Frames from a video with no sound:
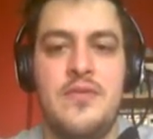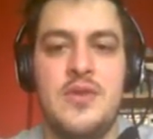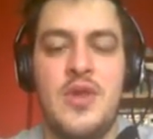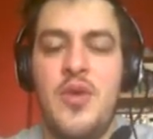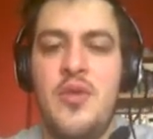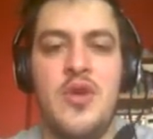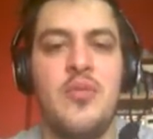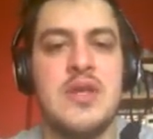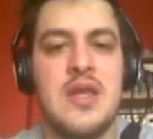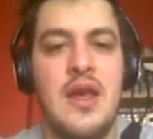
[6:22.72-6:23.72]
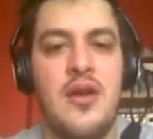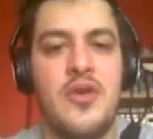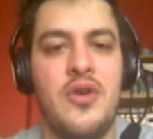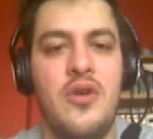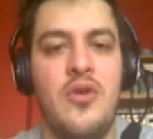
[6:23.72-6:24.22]
So at the moment you're missing out
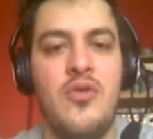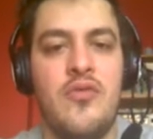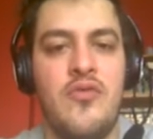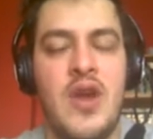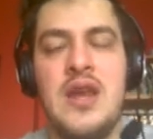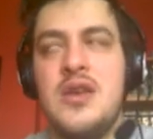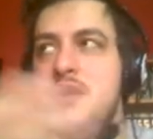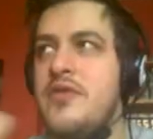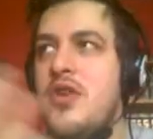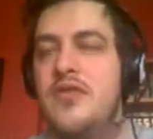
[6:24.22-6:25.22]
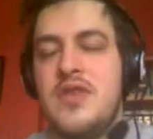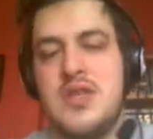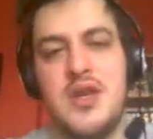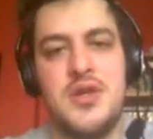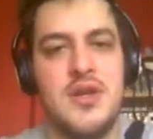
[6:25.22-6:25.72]
on a whole range of
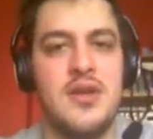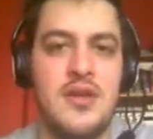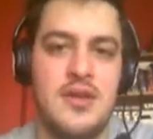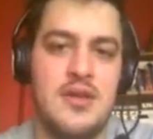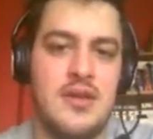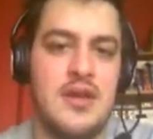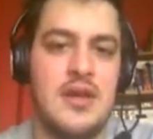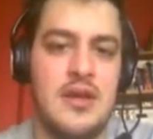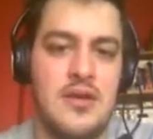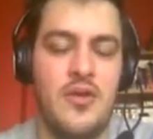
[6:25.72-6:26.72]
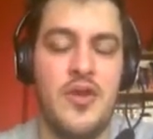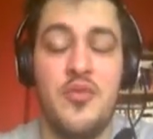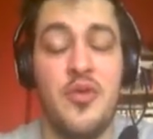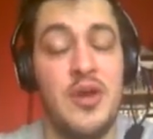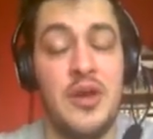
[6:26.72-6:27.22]
conversation. Although
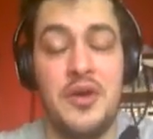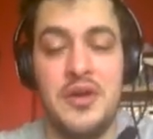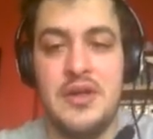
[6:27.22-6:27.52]
probably not.